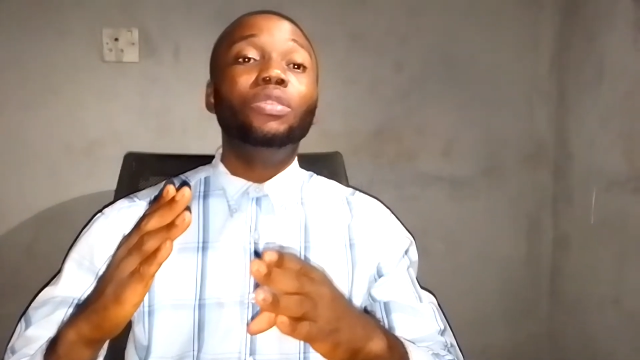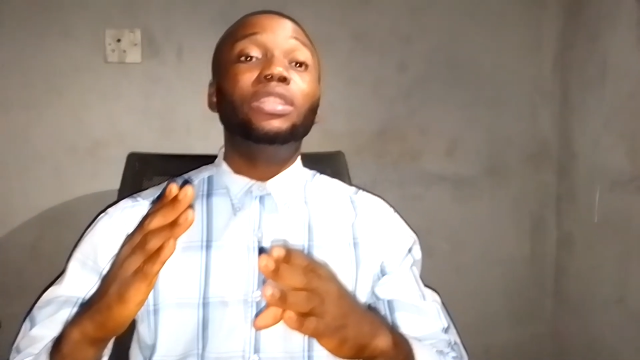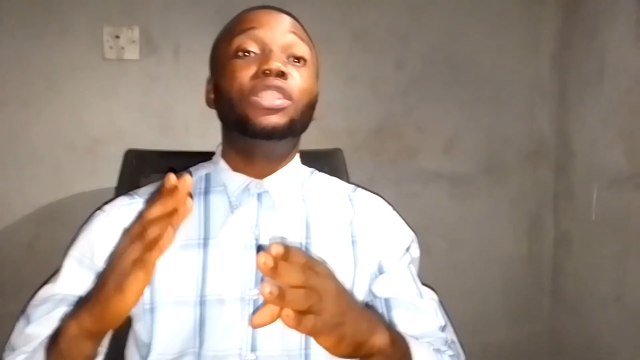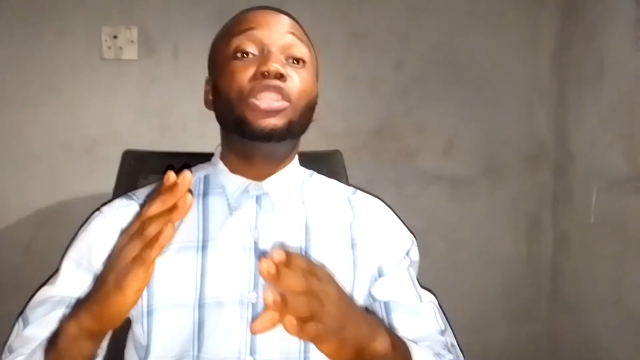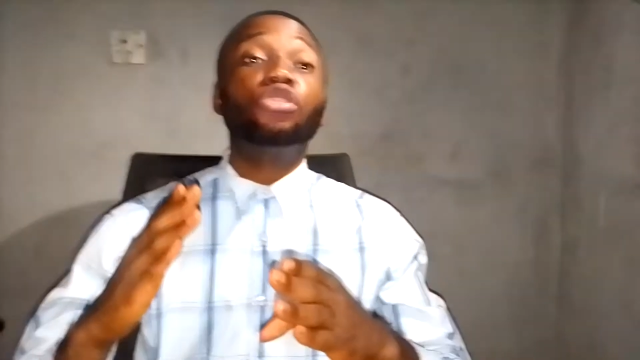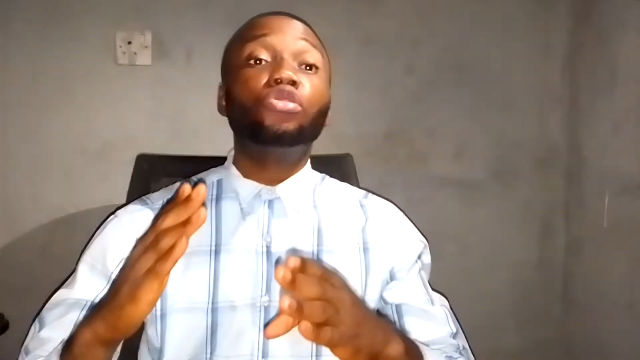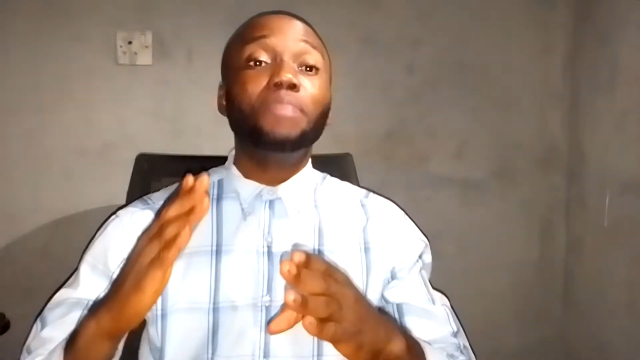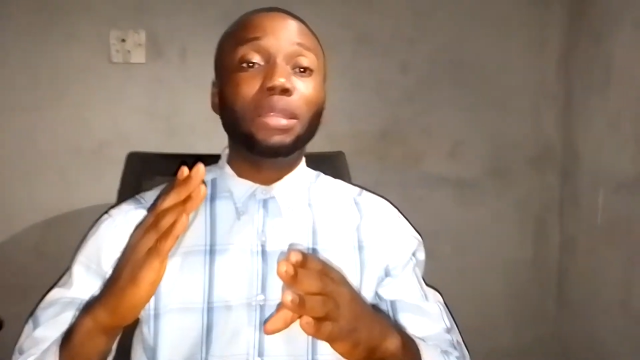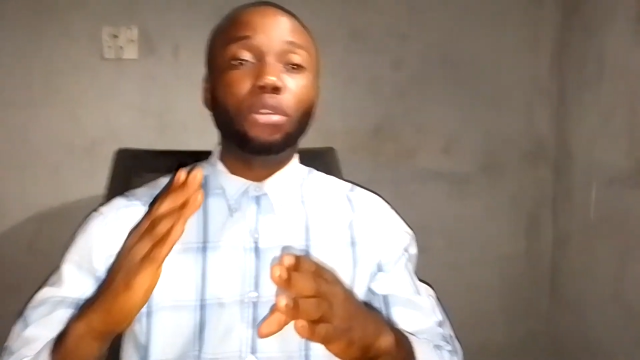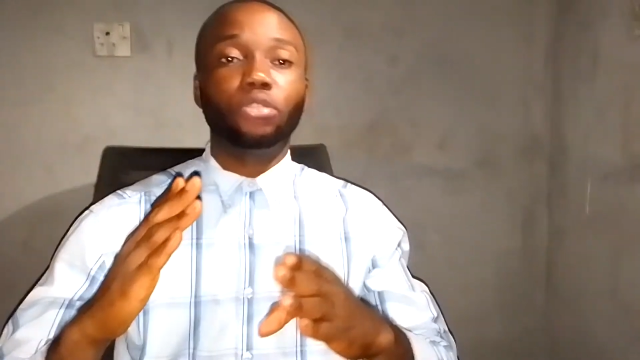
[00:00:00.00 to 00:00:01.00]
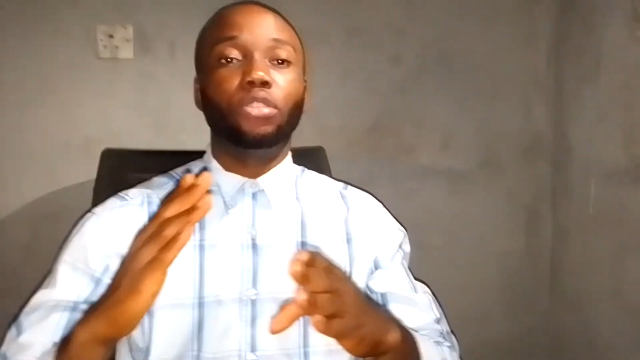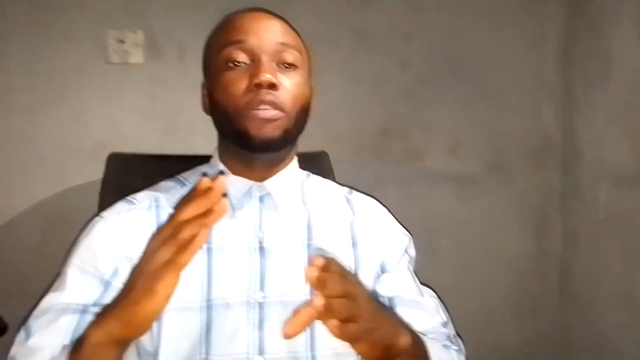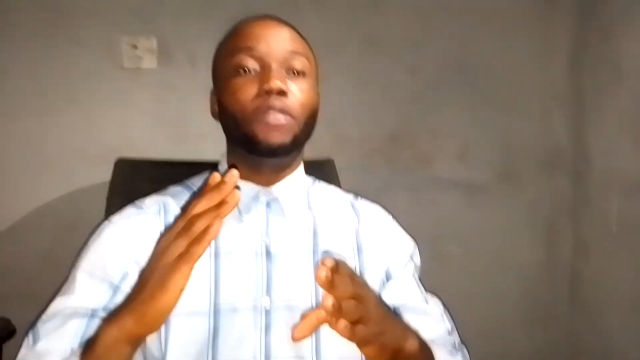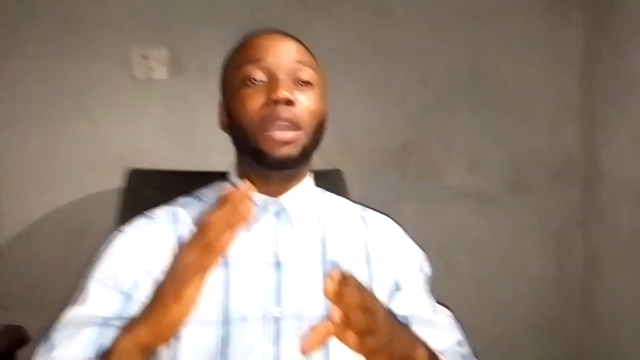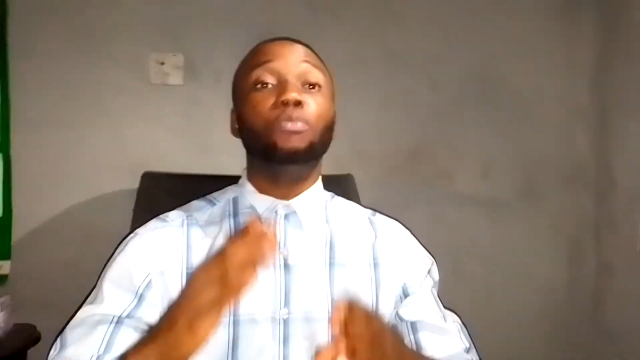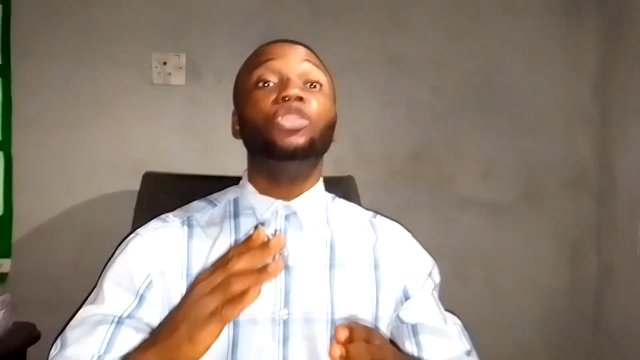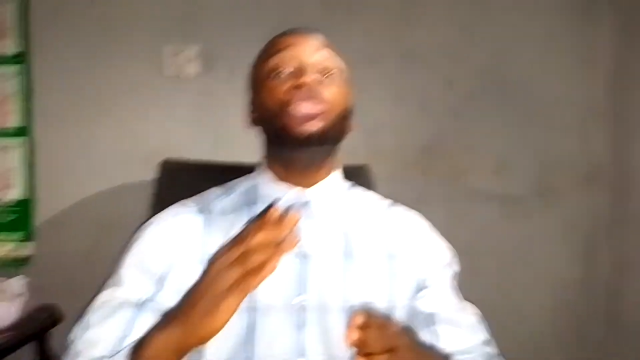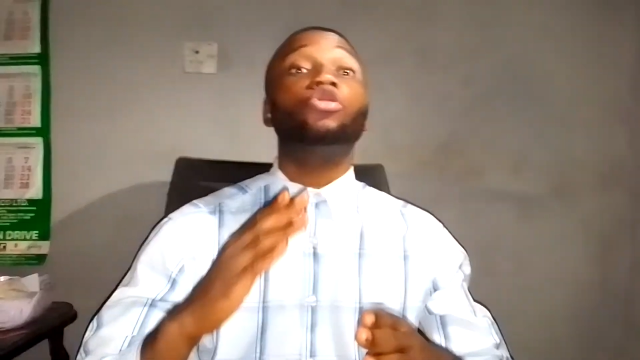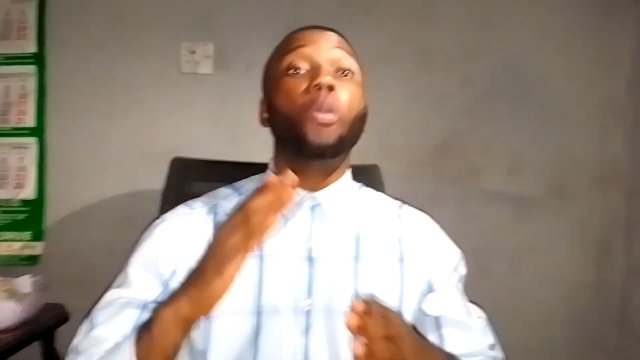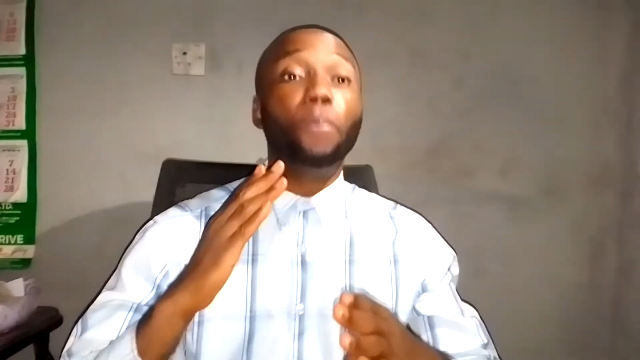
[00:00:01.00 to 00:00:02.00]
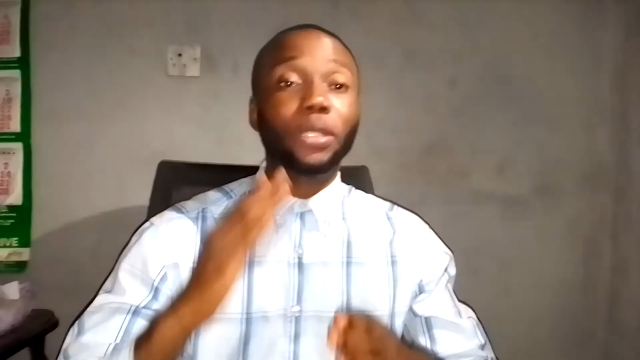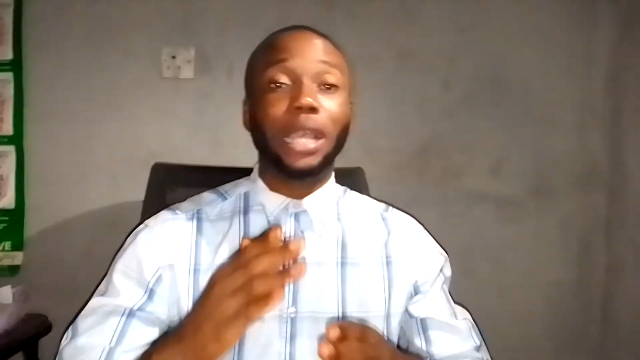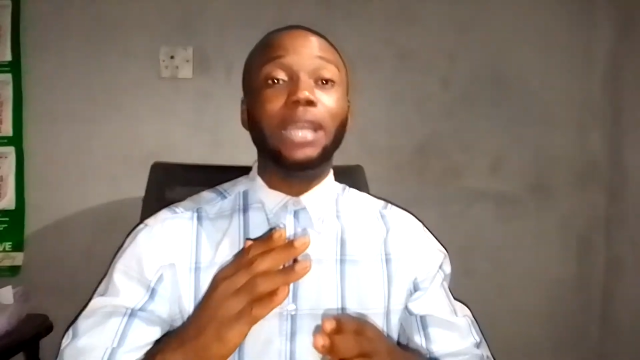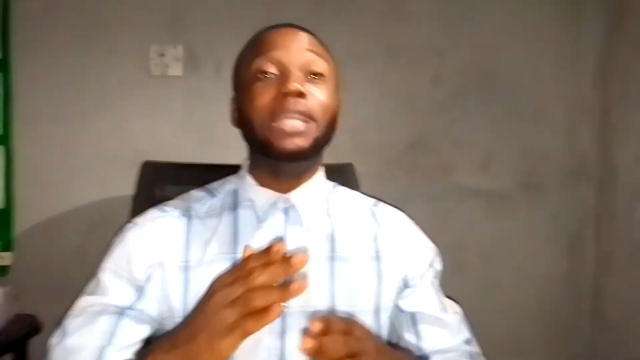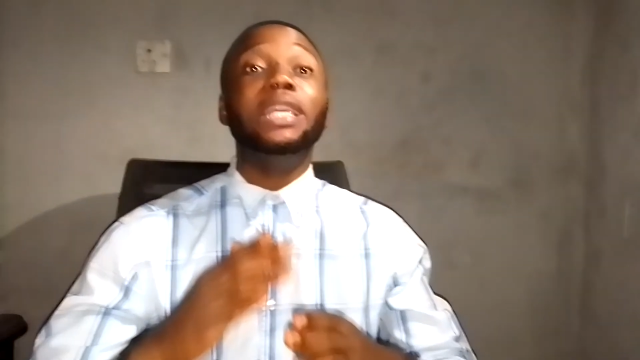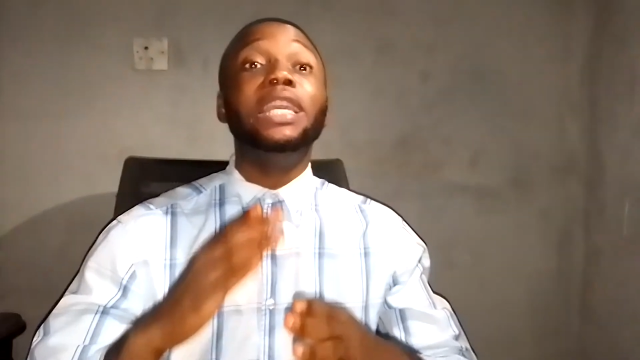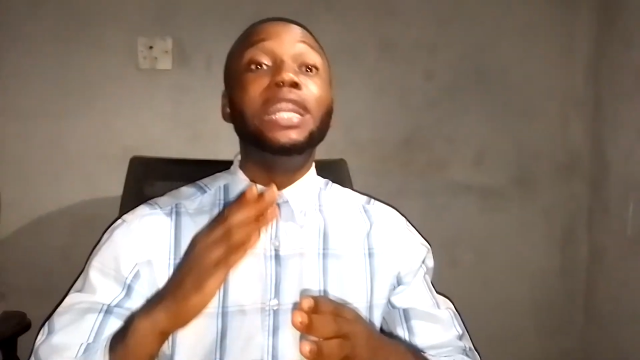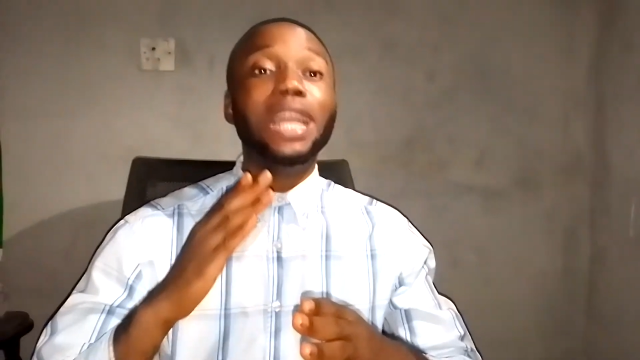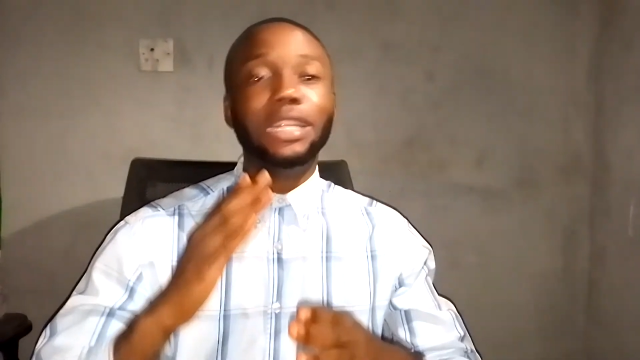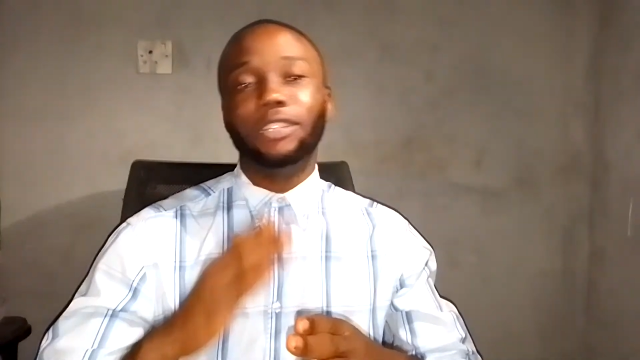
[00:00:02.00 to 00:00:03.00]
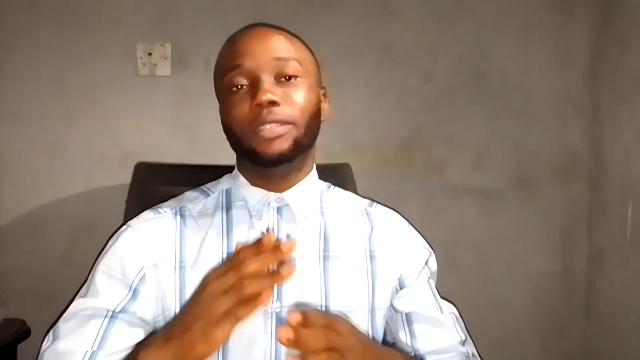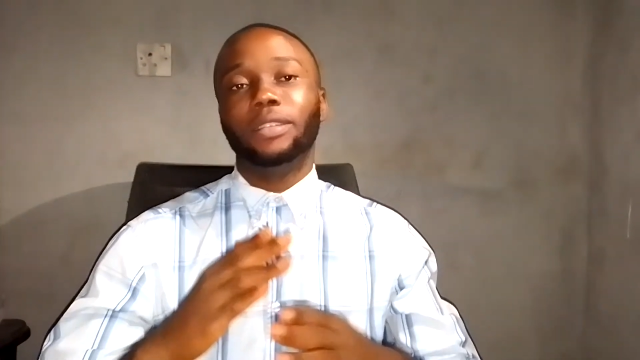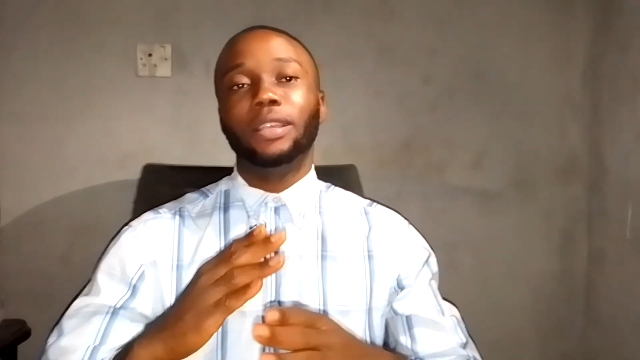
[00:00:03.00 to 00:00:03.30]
the digital method of life, which is computer, e-learning,